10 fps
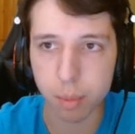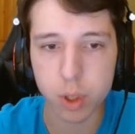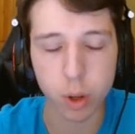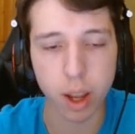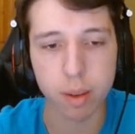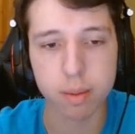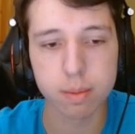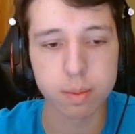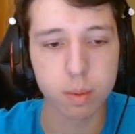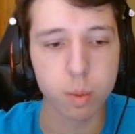So yeah,
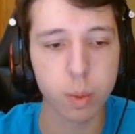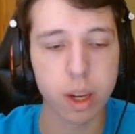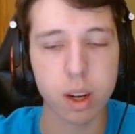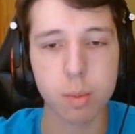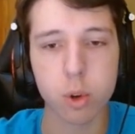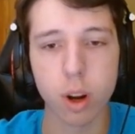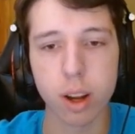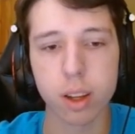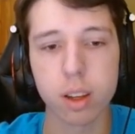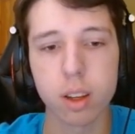we ended up
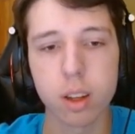drawing.